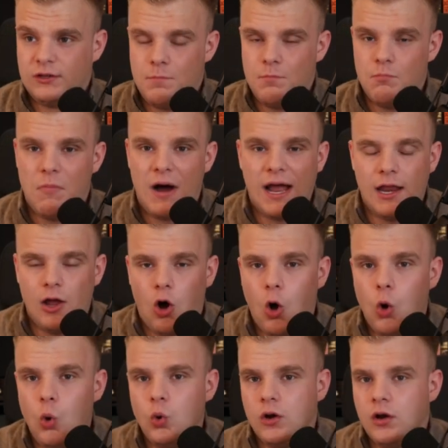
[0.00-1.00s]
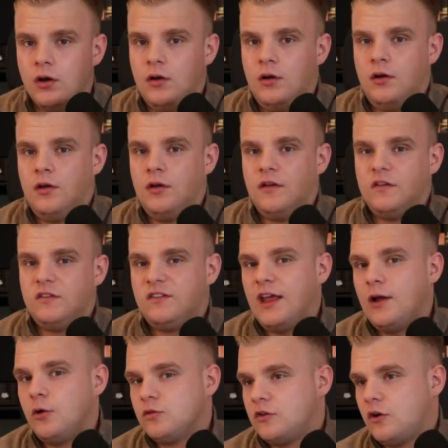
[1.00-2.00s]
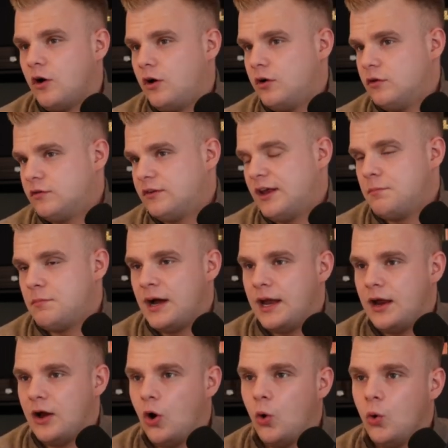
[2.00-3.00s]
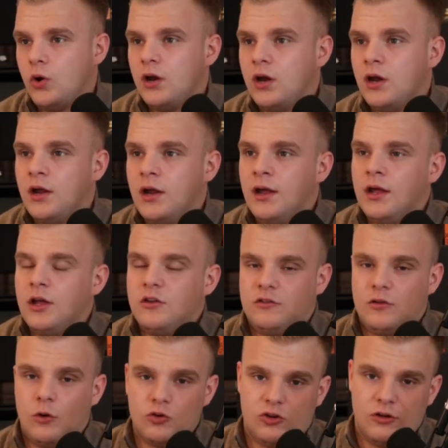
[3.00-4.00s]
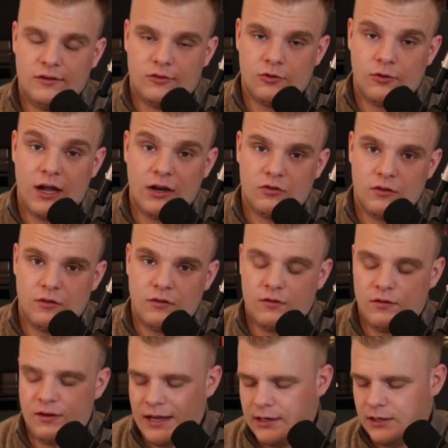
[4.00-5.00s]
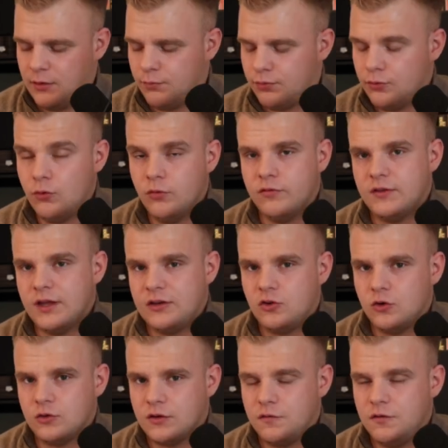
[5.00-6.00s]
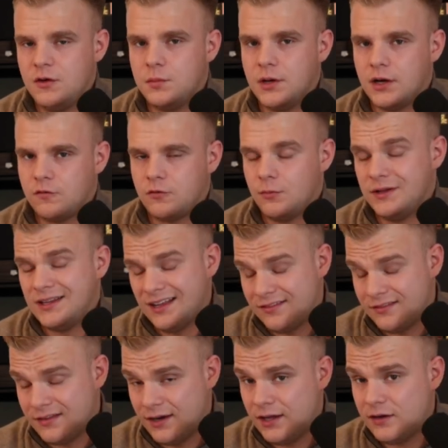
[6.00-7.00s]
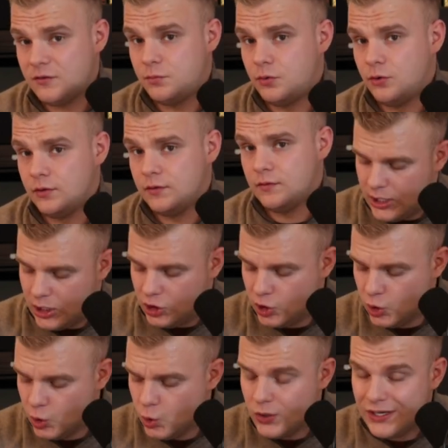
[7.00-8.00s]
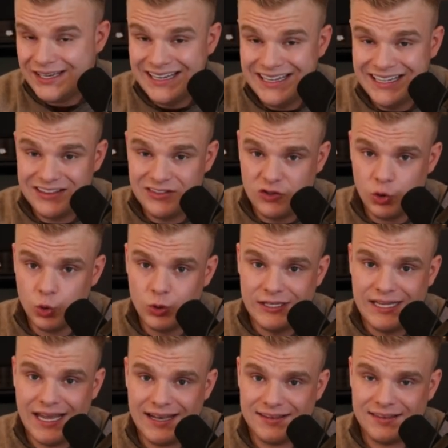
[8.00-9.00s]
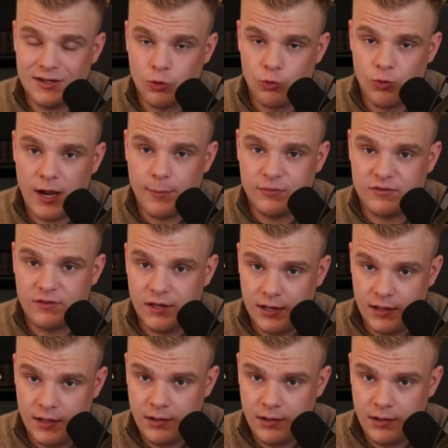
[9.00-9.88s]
my own sales calls and my own social interactions and improved and took the feedback from it. That's the next point. You need to get the reps in,